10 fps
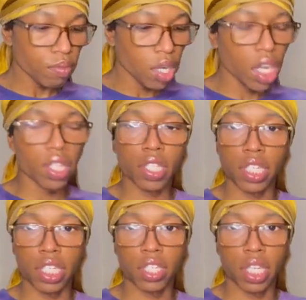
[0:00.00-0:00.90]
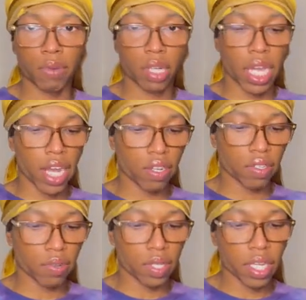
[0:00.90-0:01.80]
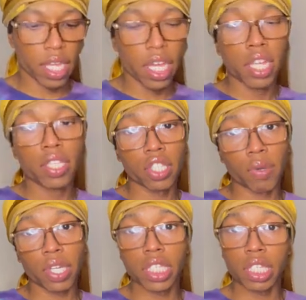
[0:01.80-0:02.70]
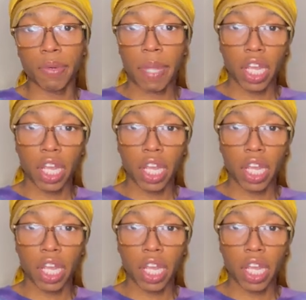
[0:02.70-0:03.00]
or the stitch that I'm gonna add onto it. So we're gonna zip it back